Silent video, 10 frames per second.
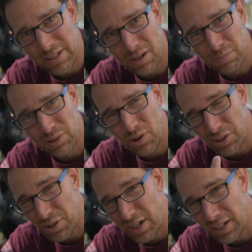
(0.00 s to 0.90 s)
down below.
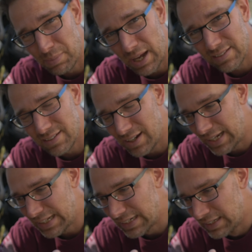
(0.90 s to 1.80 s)
I'll try and get back to you
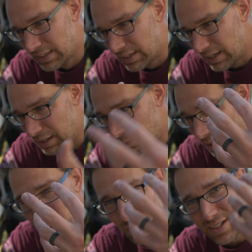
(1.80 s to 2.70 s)
on it.
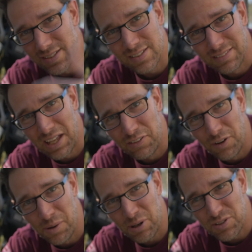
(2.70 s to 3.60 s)
Otherwise, thank you
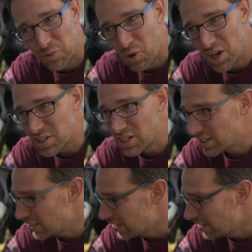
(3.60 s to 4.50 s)
very much for
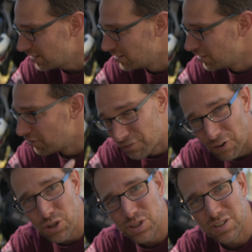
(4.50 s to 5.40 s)
watching the
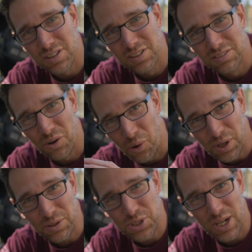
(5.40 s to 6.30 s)
first
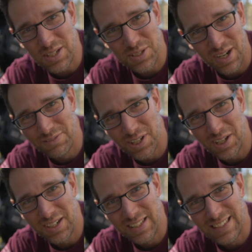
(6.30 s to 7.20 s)
oil change that I've
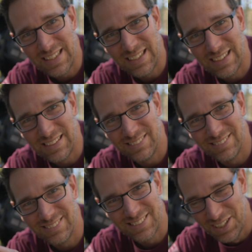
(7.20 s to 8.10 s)
done on the
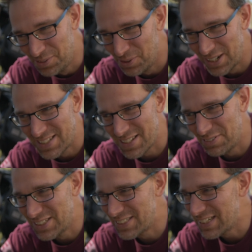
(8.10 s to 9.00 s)

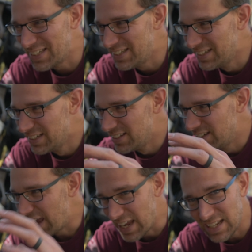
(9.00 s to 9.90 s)
2017
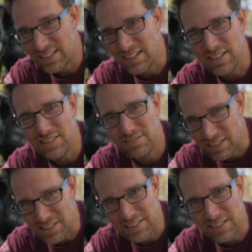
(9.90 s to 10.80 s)
AT
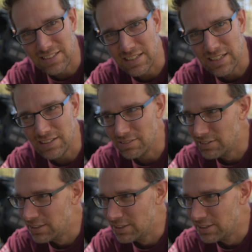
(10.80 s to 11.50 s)
DCT.